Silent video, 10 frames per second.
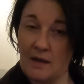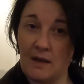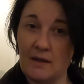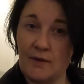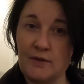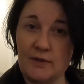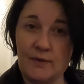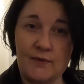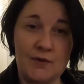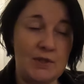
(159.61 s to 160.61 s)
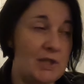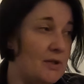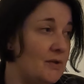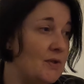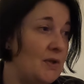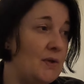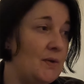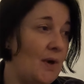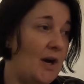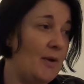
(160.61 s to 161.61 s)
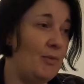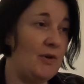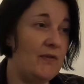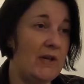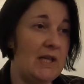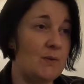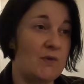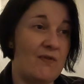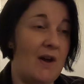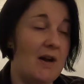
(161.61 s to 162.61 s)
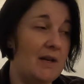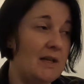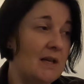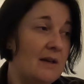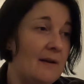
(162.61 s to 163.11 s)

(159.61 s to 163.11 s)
I loaded all the footage onto iMovie, it was fine,